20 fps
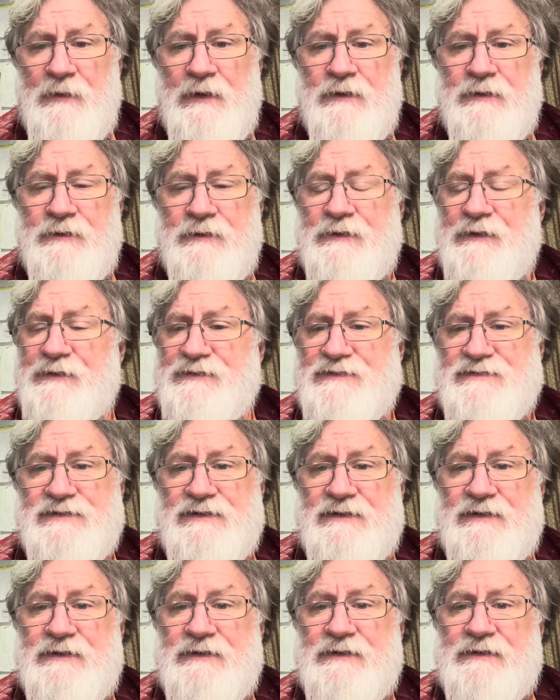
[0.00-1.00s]
that
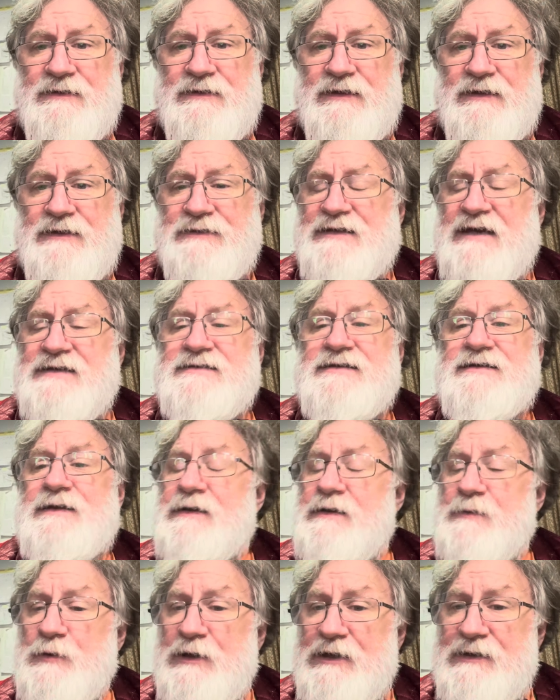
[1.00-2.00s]
it has in
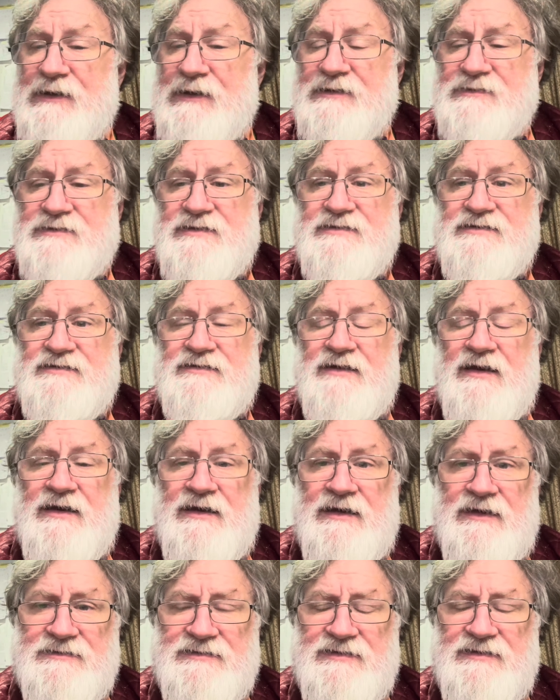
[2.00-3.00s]
any way acted
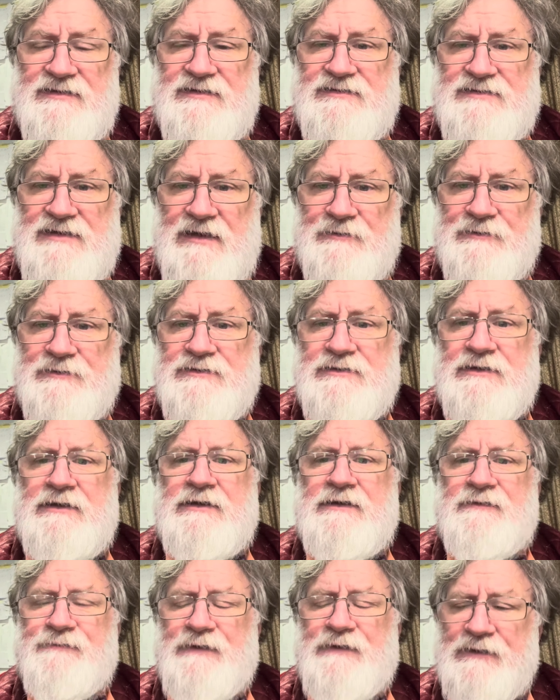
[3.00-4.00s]
as a deterrent.
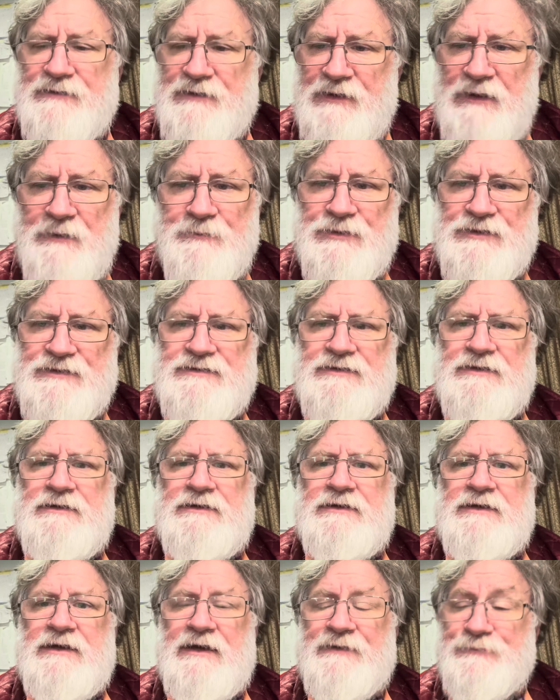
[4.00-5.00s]
In fact, the numbers
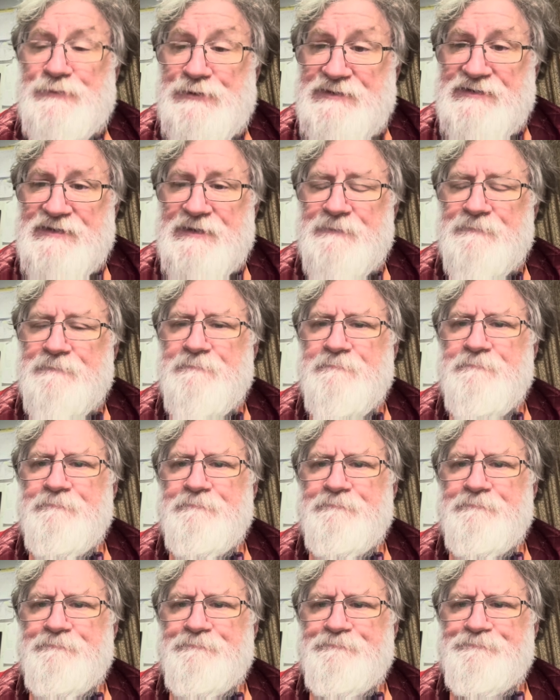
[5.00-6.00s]
have risen.
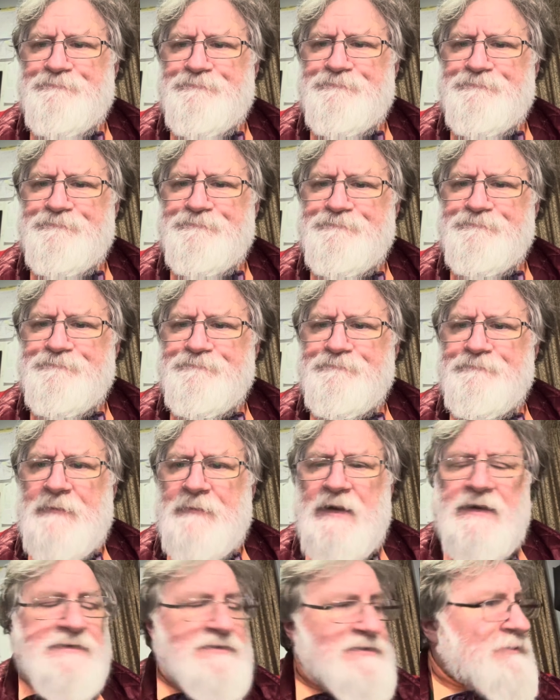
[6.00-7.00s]

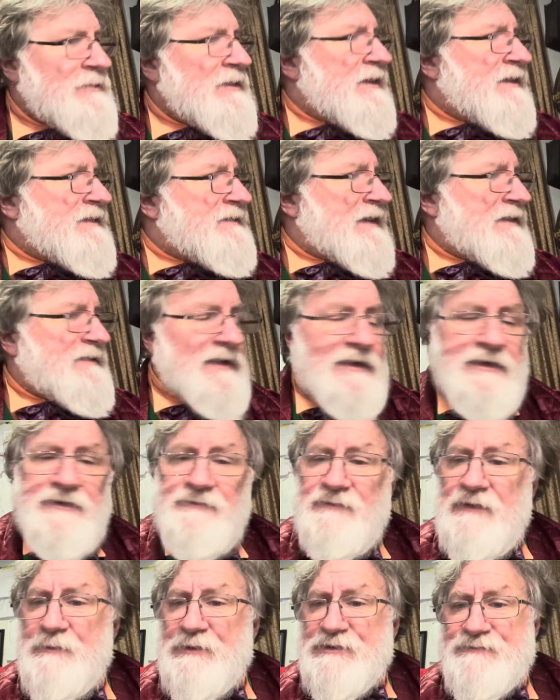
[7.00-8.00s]
So thank you
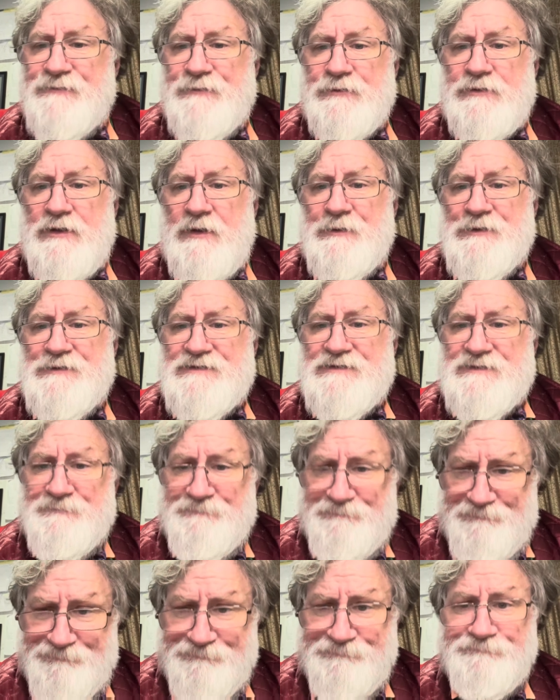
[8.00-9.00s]
very much for your comments.
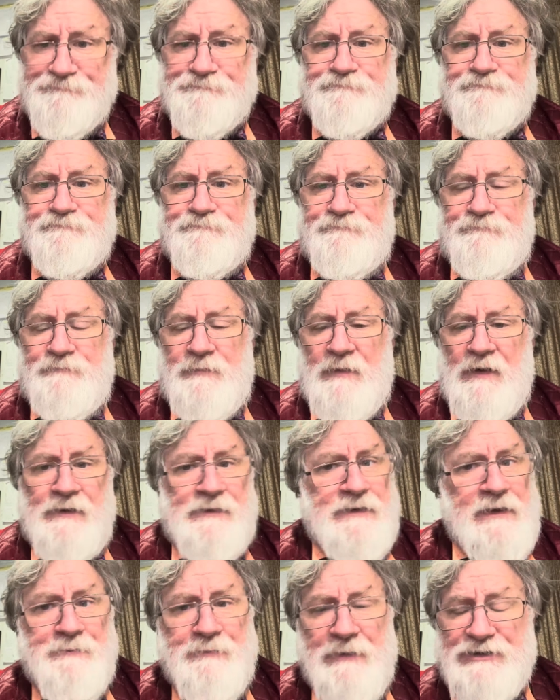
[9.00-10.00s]

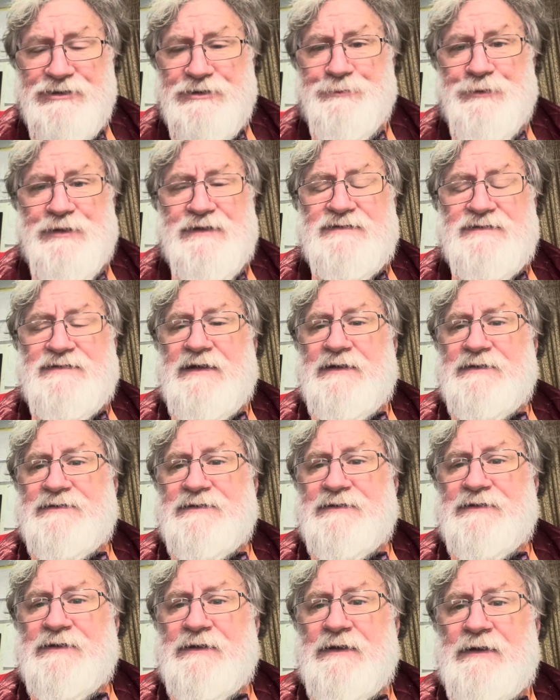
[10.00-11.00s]
They're much
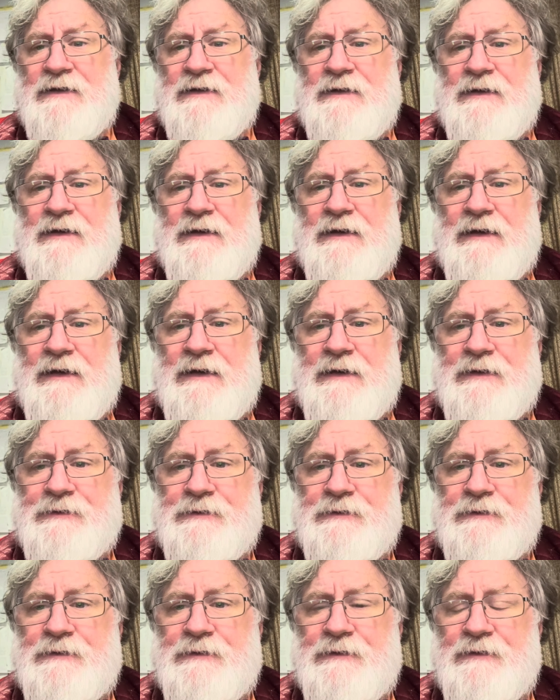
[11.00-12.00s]
appreciated.
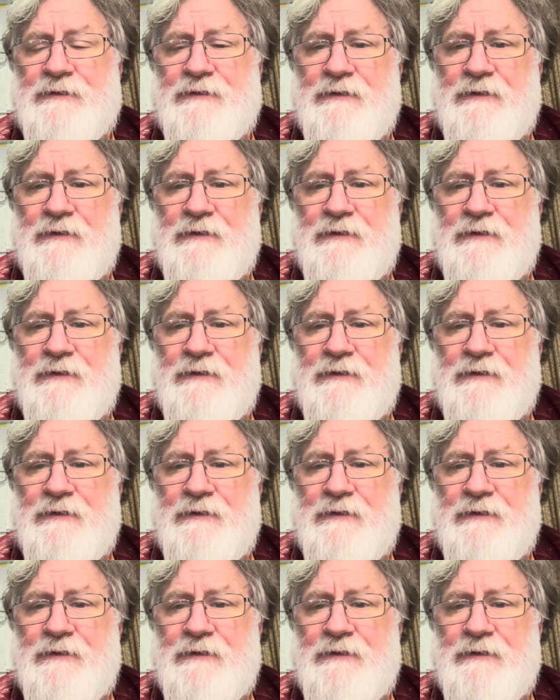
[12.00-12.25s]
And